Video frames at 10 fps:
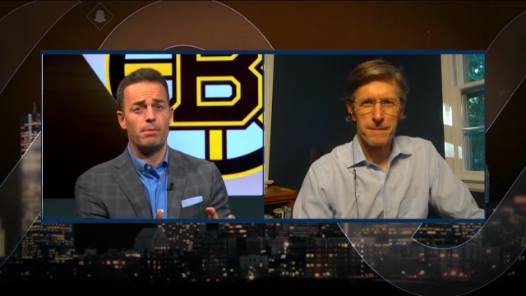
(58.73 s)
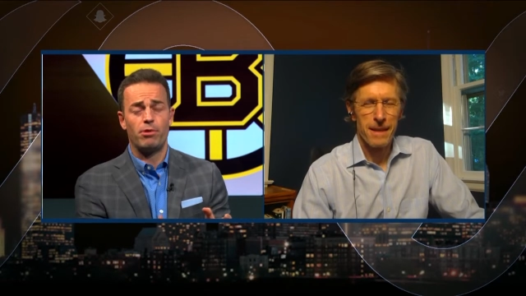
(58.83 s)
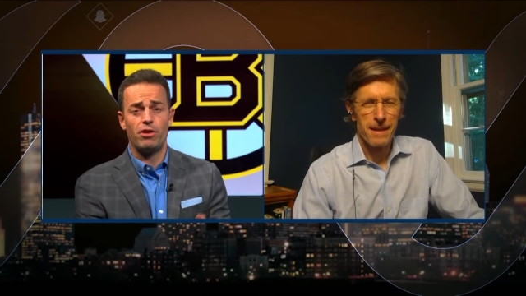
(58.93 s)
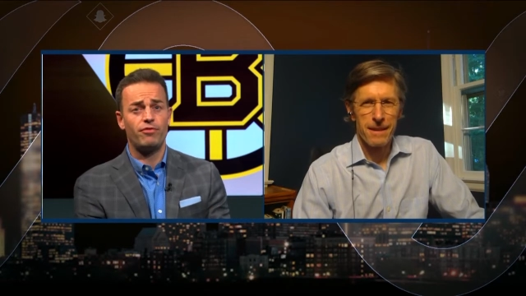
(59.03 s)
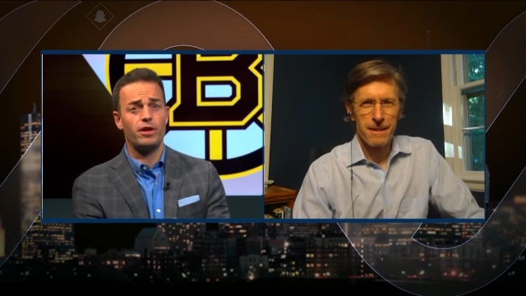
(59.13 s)
Speaker 1: be
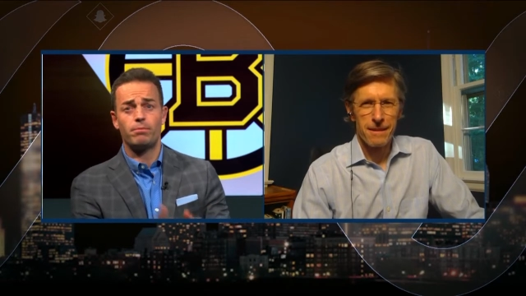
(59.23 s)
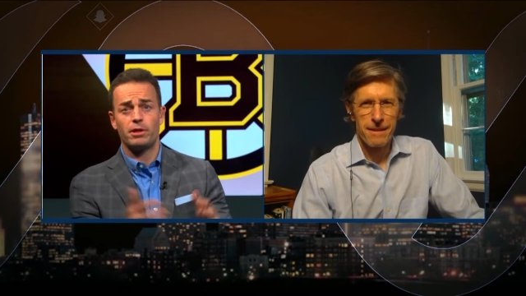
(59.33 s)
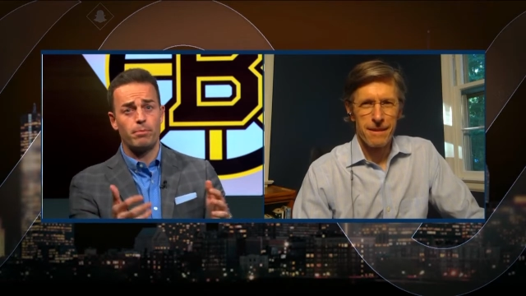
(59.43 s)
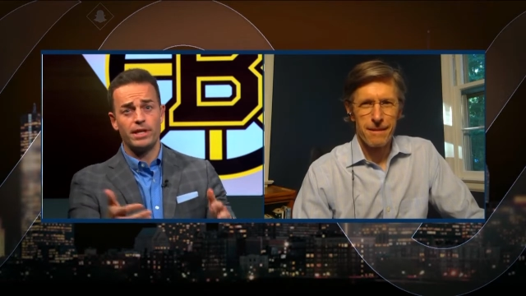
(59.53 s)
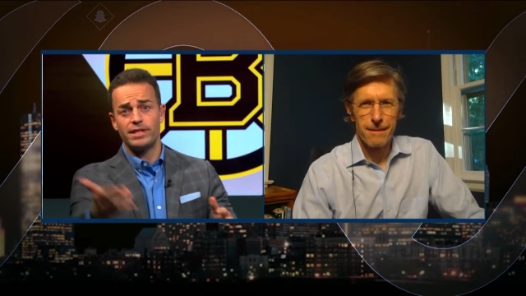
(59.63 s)
perfect,
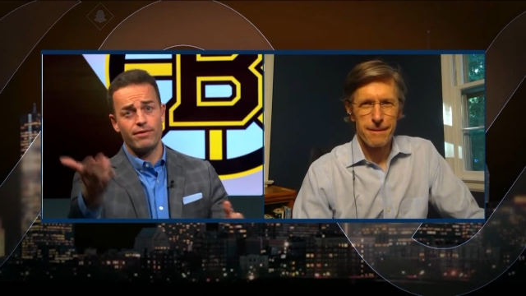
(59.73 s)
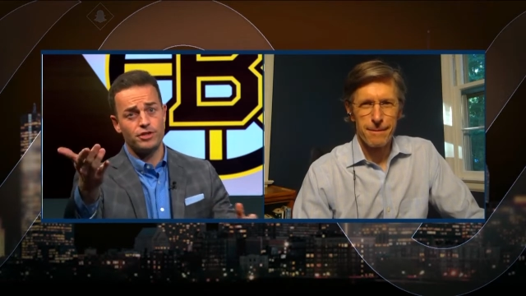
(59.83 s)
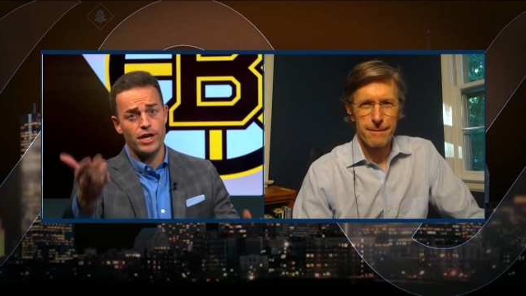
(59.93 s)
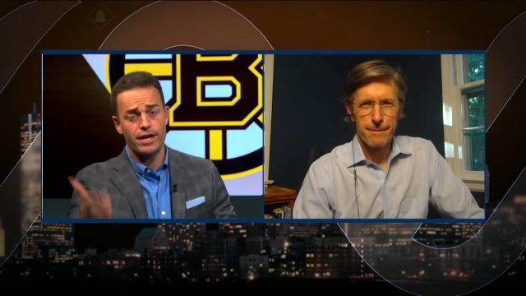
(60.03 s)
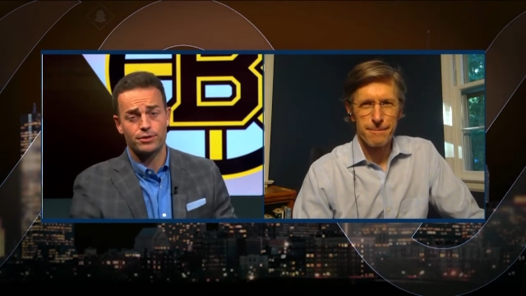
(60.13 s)
but the bees have a
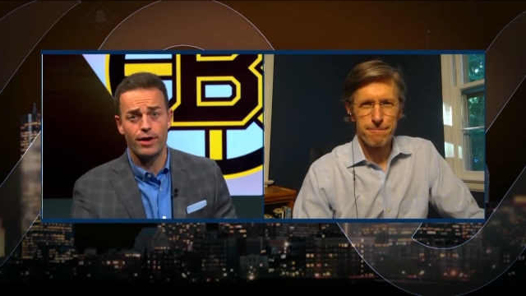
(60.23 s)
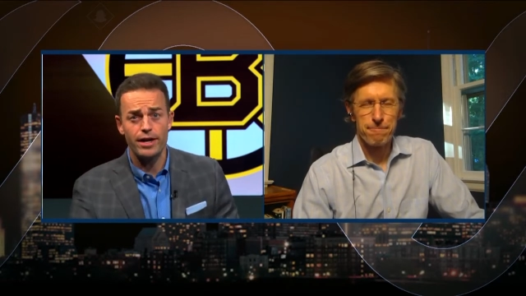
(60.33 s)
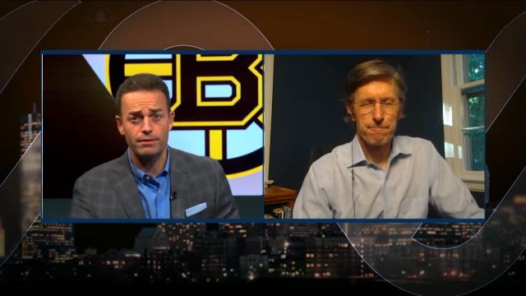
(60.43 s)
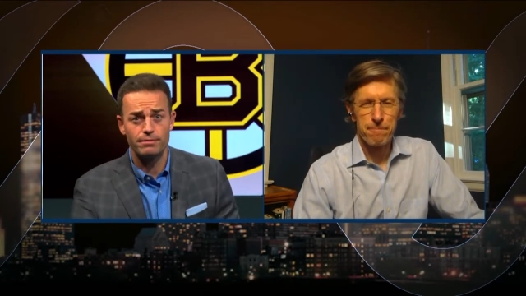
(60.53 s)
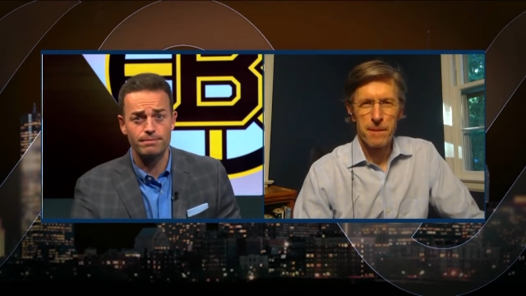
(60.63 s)
Speaker 2: chance,
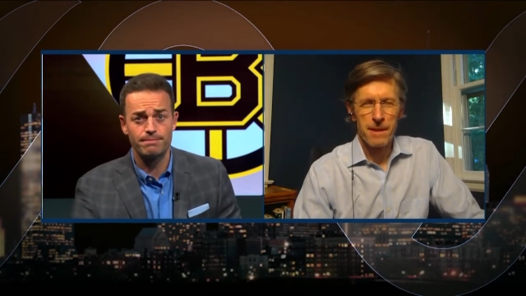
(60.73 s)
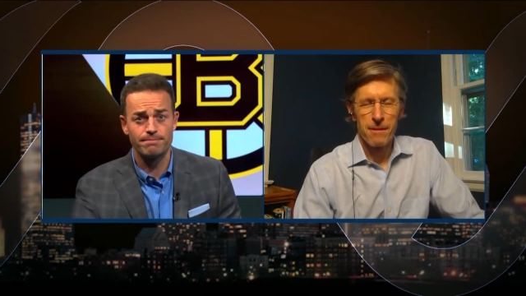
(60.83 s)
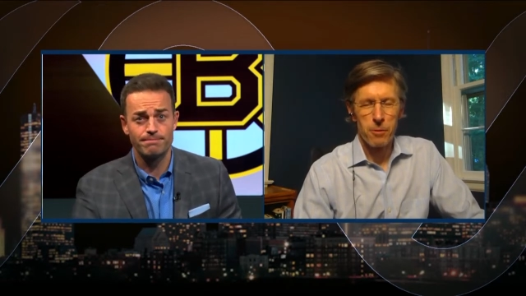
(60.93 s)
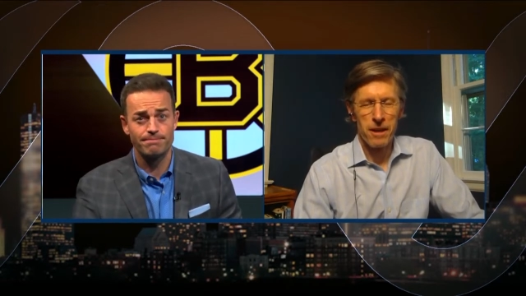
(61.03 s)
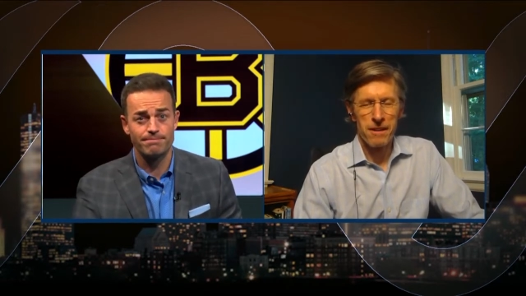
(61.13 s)
right?
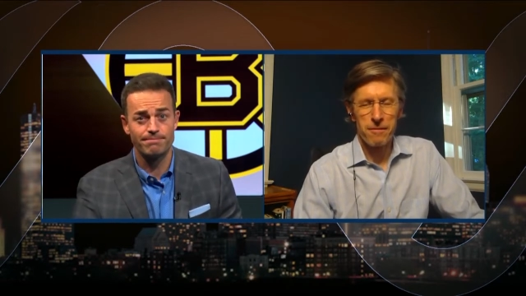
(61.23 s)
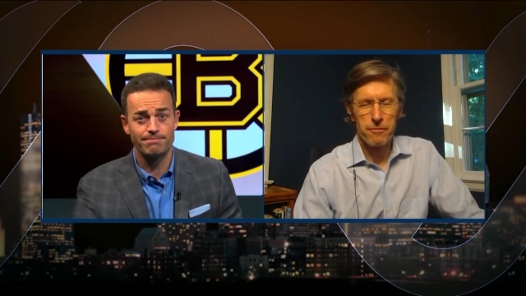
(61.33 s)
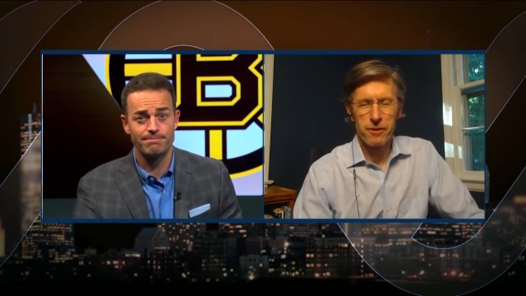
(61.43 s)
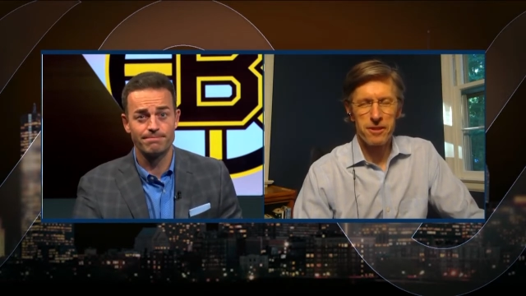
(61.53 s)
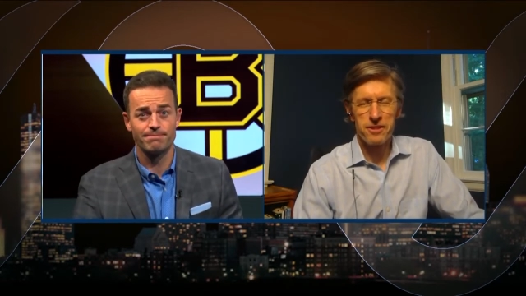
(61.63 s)
Well,
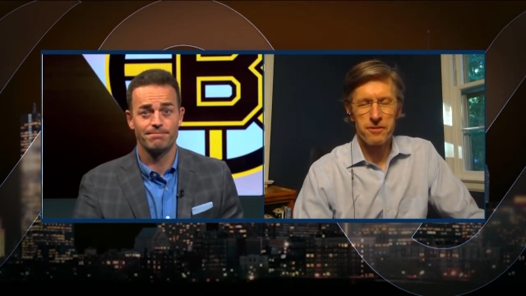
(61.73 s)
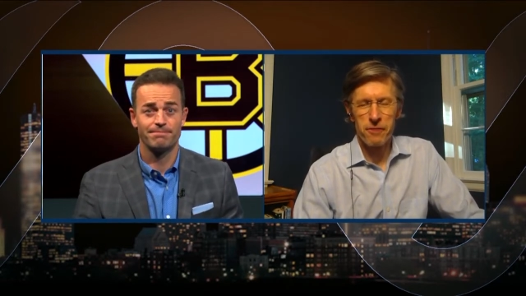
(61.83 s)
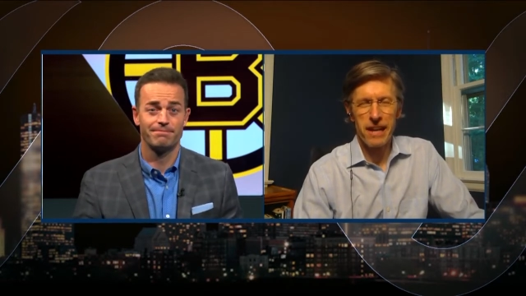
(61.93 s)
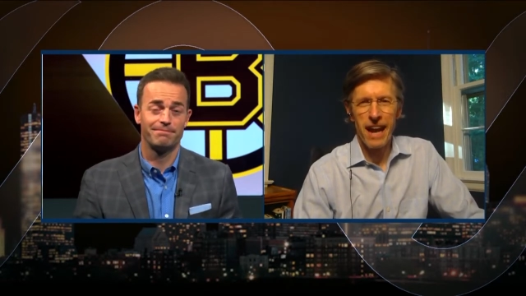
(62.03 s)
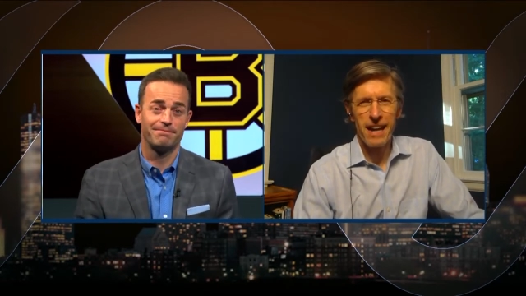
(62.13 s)
first
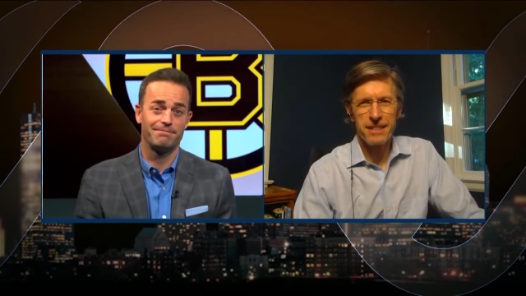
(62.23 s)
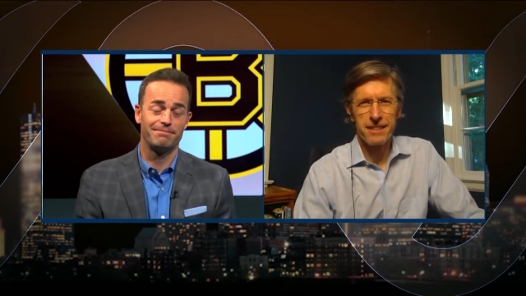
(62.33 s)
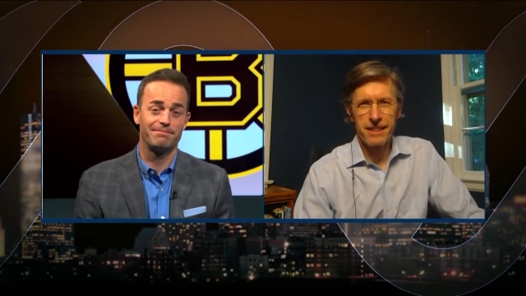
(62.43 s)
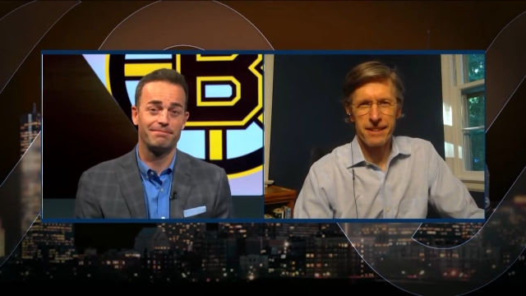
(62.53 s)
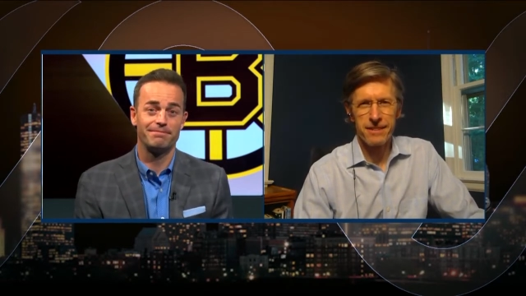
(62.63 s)

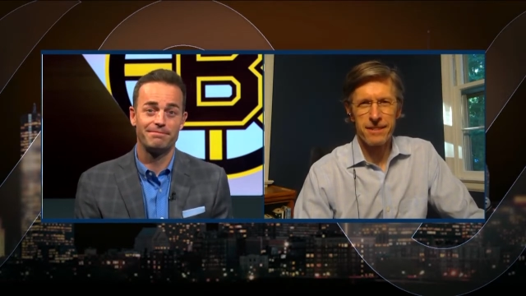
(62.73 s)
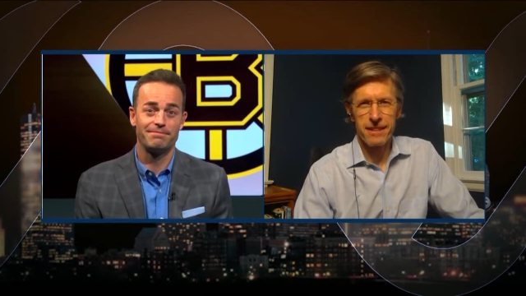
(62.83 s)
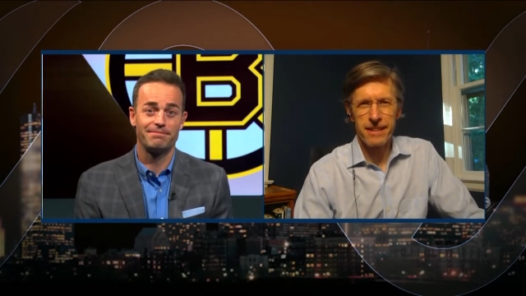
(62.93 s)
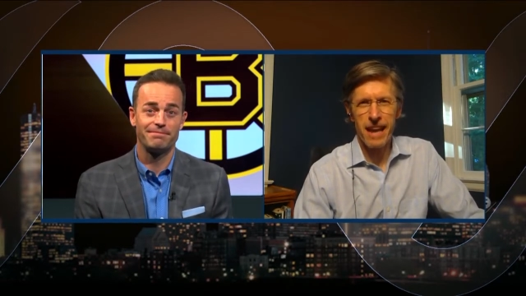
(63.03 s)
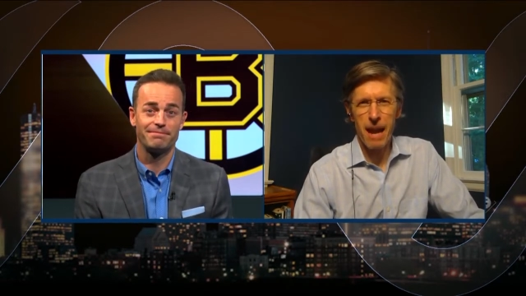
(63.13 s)
reaction is
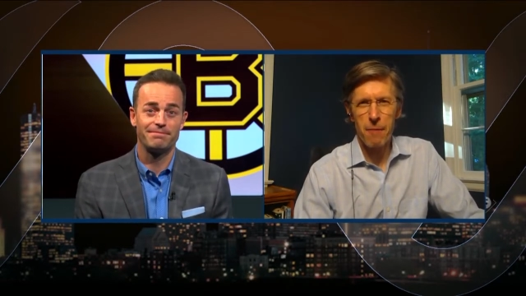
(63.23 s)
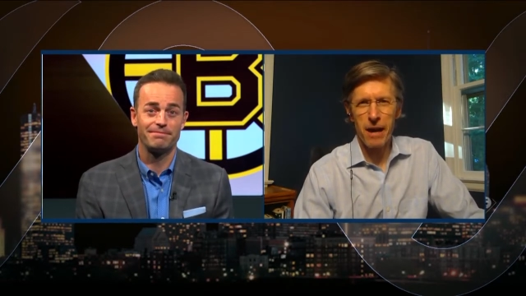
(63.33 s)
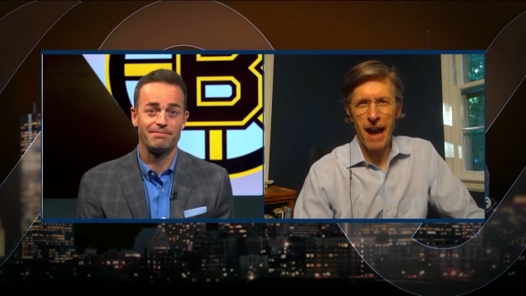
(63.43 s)
the camera